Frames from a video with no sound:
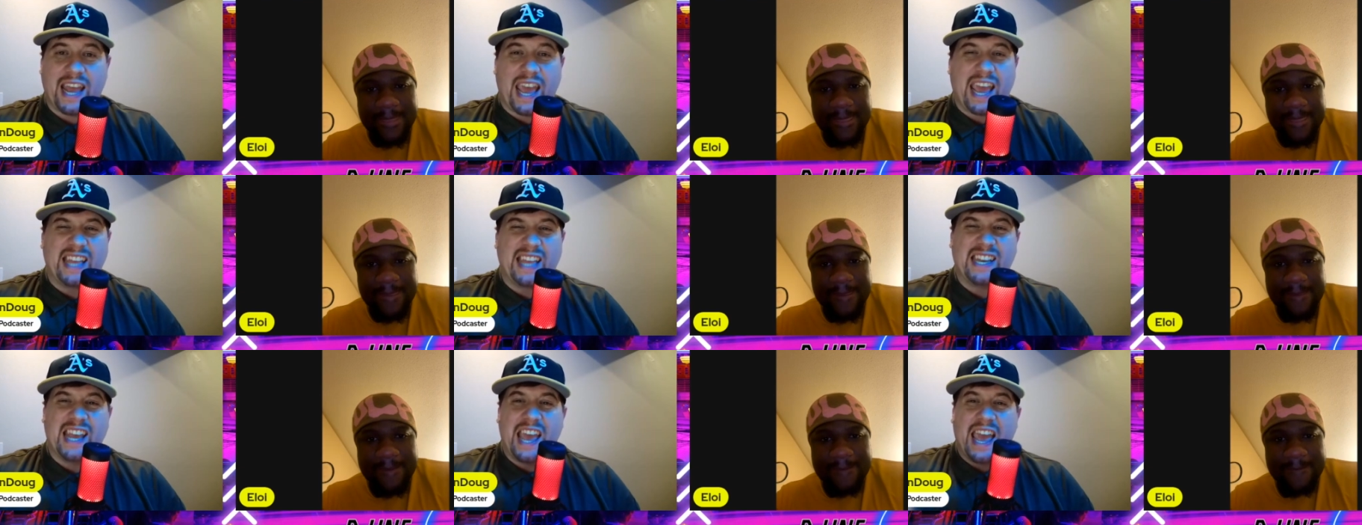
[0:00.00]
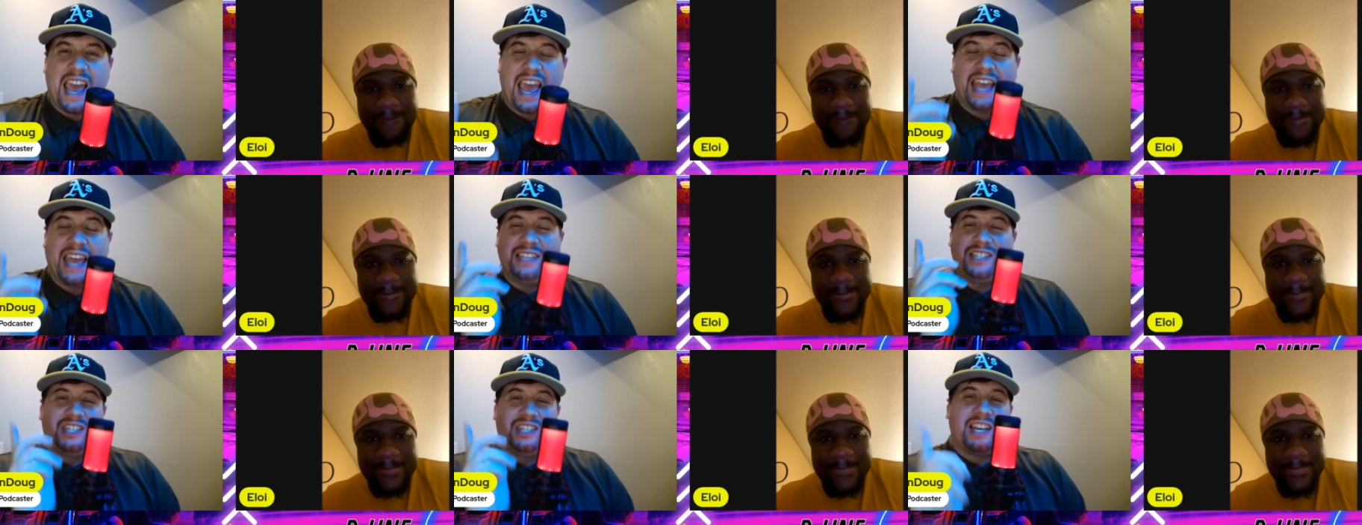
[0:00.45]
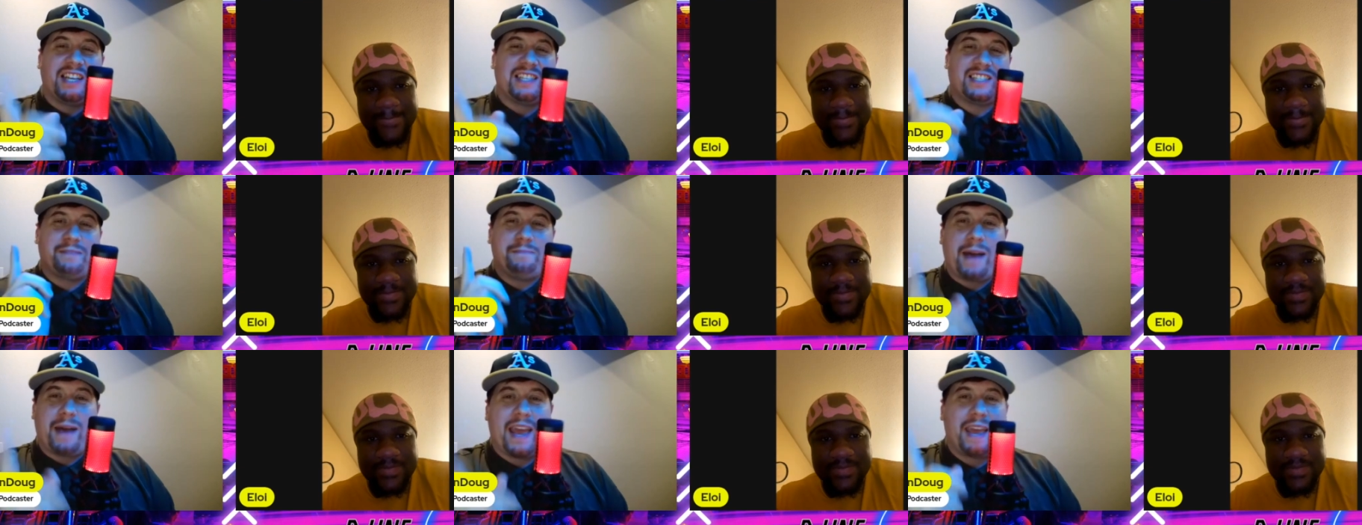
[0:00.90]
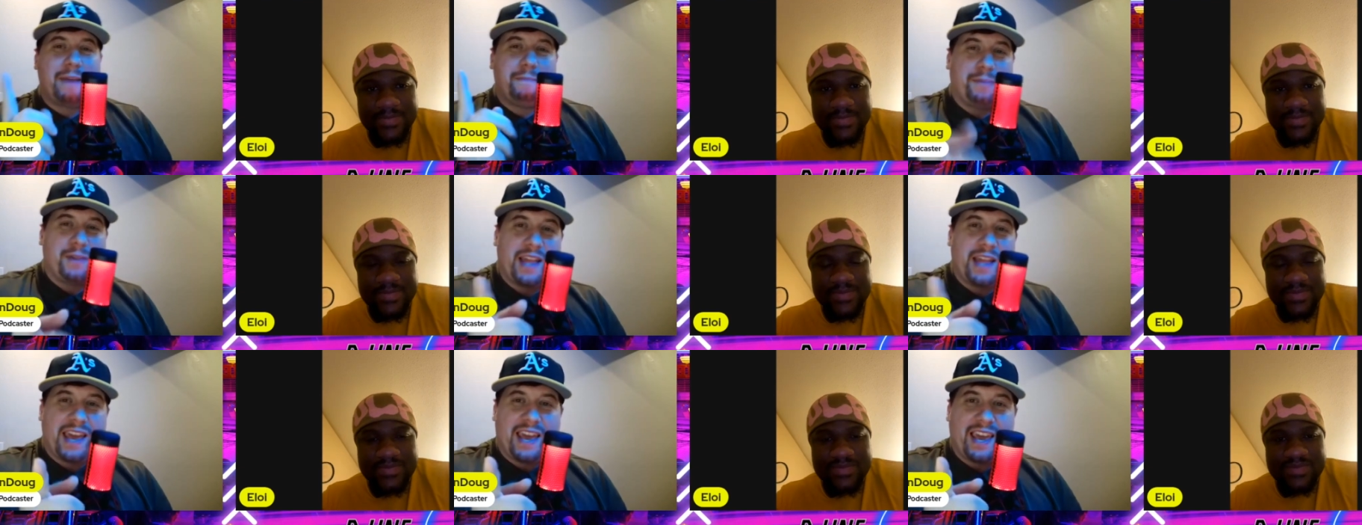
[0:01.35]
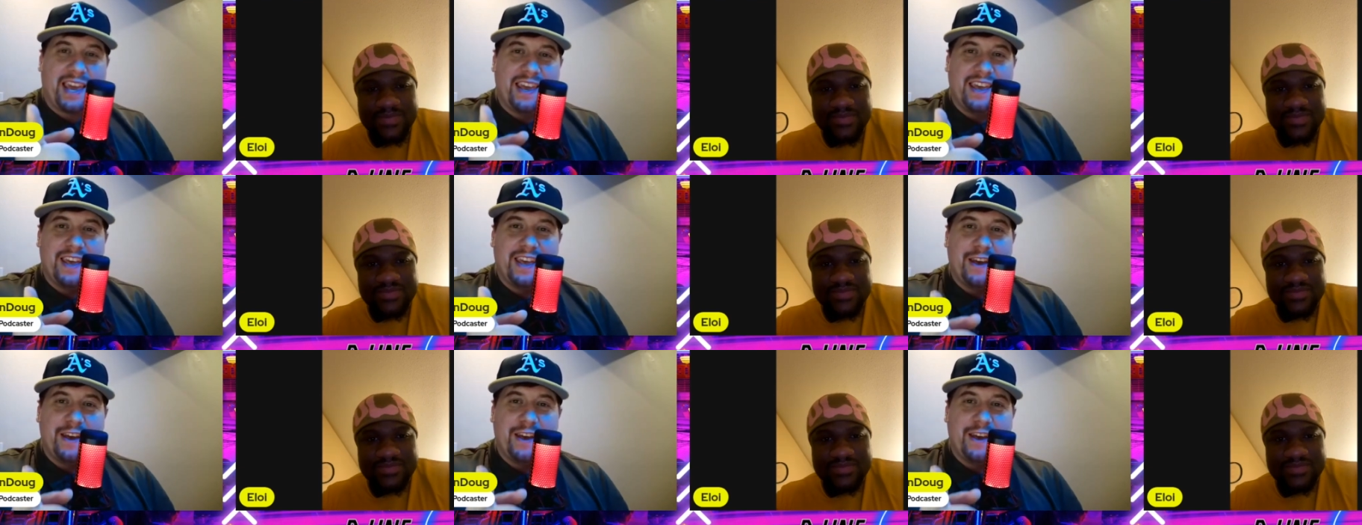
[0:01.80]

Speaker 1: And he just might play